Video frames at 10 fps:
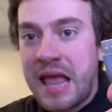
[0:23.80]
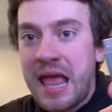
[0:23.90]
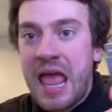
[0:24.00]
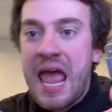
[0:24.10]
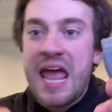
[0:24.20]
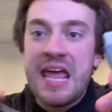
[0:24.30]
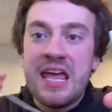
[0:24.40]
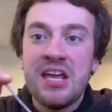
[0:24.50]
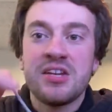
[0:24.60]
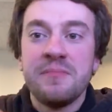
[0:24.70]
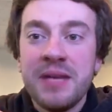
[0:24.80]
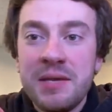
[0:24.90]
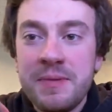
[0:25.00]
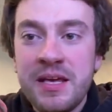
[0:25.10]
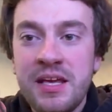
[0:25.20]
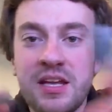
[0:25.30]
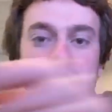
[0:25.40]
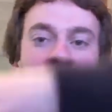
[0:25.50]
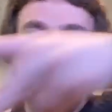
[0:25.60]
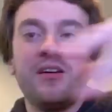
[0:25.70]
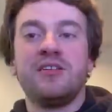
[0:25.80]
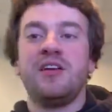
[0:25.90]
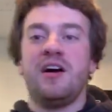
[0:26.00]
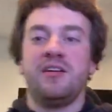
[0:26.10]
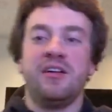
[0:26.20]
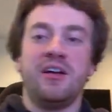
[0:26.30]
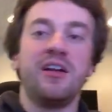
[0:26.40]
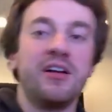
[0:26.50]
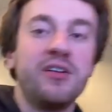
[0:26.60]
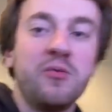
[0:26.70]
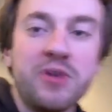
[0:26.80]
A to mini B. No, no, no, no. Don't